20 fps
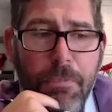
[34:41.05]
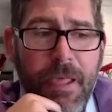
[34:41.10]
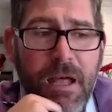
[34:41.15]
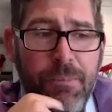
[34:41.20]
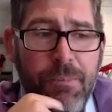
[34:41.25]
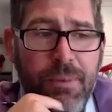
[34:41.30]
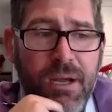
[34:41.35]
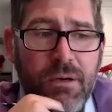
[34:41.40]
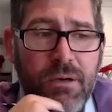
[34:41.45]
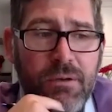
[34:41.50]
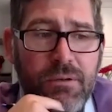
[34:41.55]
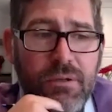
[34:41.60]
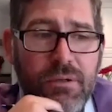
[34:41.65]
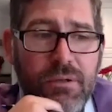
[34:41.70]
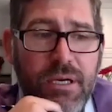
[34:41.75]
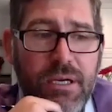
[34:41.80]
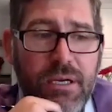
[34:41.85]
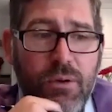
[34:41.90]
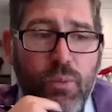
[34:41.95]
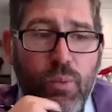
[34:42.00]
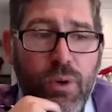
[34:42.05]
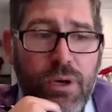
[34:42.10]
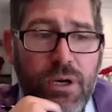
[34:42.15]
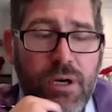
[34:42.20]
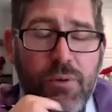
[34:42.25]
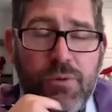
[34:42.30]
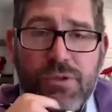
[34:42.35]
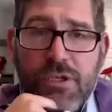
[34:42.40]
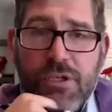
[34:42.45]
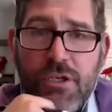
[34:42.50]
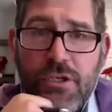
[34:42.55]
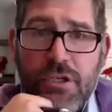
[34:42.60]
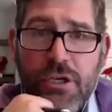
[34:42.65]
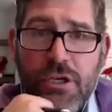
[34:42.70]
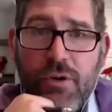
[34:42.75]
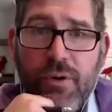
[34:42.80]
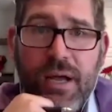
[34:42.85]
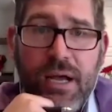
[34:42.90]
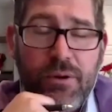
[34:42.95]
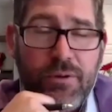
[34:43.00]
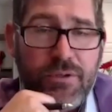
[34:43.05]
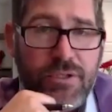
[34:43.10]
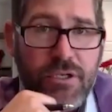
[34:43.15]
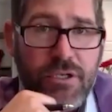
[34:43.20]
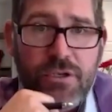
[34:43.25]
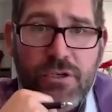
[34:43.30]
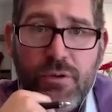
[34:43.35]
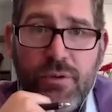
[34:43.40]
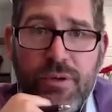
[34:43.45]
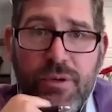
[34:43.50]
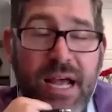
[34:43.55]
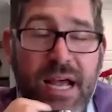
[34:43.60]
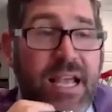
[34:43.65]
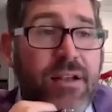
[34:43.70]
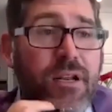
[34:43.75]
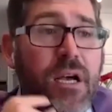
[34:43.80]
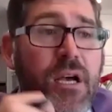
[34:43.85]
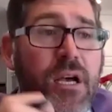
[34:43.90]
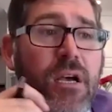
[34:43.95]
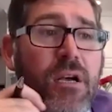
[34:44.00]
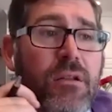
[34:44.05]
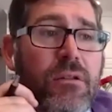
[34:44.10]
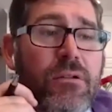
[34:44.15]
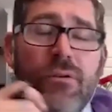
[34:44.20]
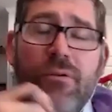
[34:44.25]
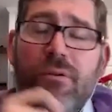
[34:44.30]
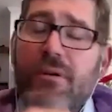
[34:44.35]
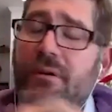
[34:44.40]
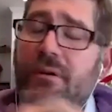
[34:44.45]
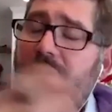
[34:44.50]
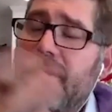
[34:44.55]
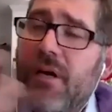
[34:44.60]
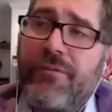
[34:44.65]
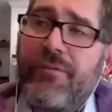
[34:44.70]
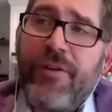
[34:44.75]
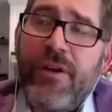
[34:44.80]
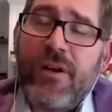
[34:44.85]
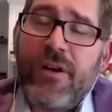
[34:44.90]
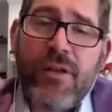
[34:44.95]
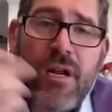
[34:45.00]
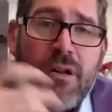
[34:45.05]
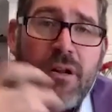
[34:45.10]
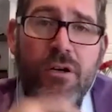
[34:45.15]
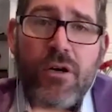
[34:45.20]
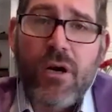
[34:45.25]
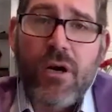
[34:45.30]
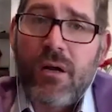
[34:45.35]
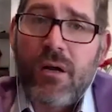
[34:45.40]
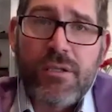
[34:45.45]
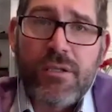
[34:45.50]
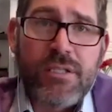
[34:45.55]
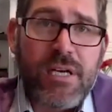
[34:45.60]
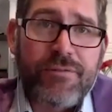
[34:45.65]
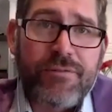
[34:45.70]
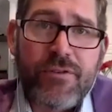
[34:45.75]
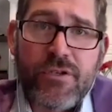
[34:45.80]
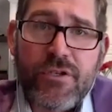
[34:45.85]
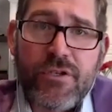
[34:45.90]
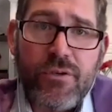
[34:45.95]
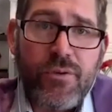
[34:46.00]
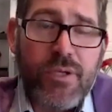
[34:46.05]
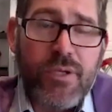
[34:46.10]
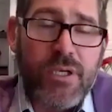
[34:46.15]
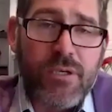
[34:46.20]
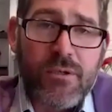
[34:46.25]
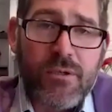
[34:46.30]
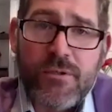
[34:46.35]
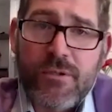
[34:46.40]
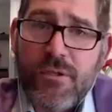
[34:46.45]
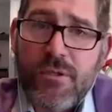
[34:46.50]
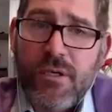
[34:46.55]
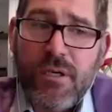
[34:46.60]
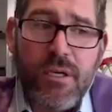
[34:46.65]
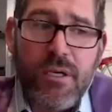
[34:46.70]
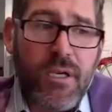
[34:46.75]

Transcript: about kind of where I was going to go, how I was going to do it, I had dude I failed out of college after two years,